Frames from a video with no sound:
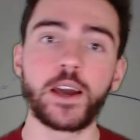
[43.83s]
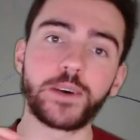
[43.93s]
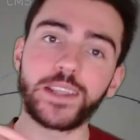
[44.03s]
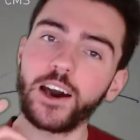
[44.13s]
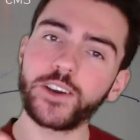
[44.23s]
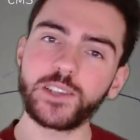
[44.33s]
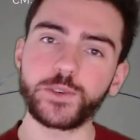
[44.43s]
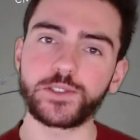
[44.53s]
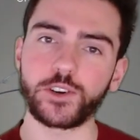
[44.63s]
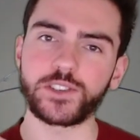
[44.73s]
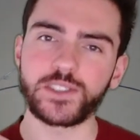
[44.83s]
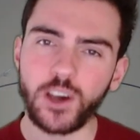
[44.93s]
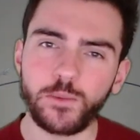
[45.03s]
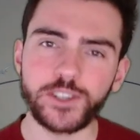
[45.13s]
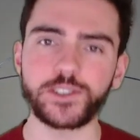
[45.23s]
But how can we store
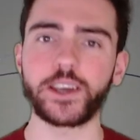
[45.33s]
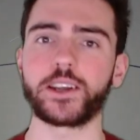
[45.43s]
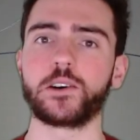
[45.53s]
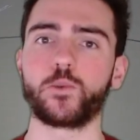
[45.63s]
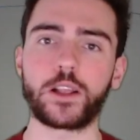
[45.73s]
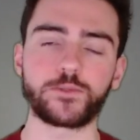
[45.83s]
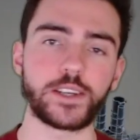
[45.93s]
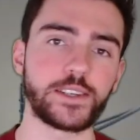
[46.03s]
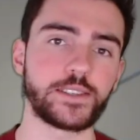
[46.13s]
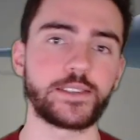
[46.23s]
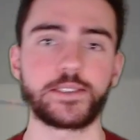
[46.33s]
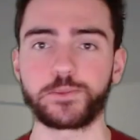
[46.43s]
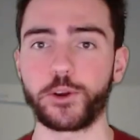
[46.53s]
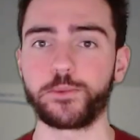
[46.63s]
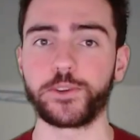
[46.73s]
so much data while running this
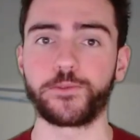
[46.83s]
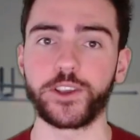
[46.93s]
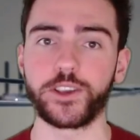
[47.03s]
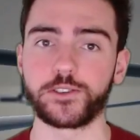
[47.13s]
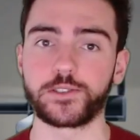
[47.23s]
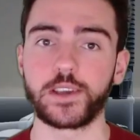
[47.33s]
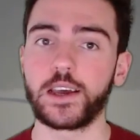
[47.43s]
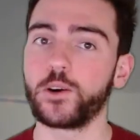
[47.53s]
experiment for years?